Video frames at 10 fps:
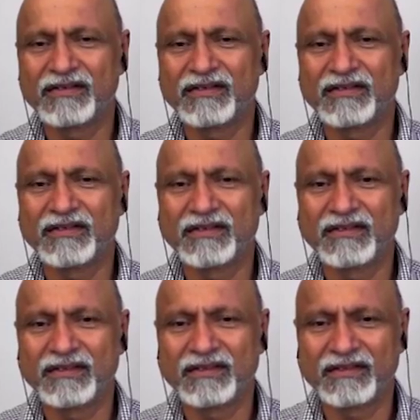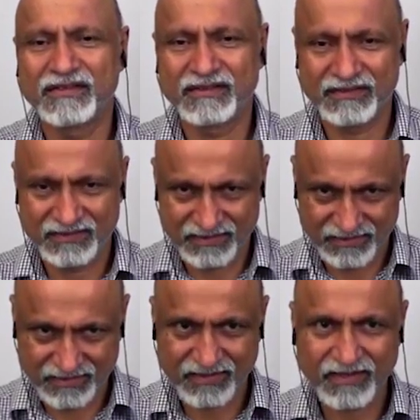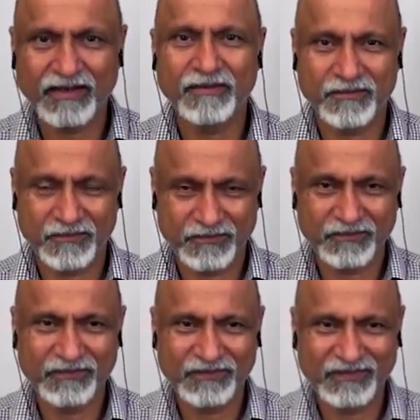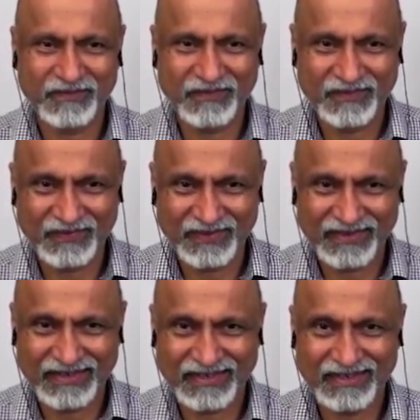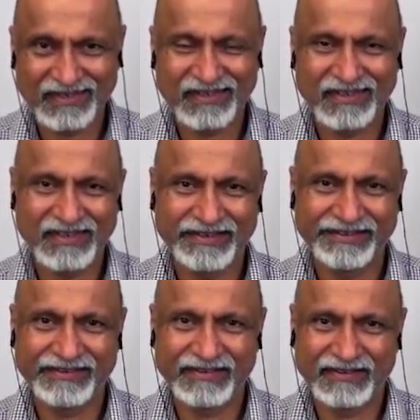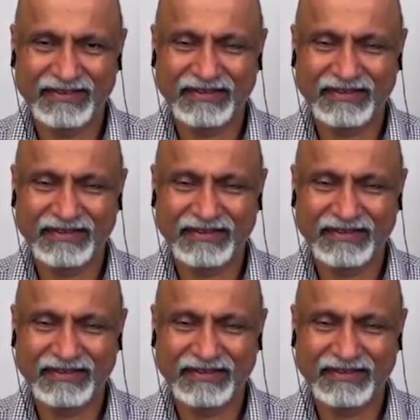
The person shown says nothing.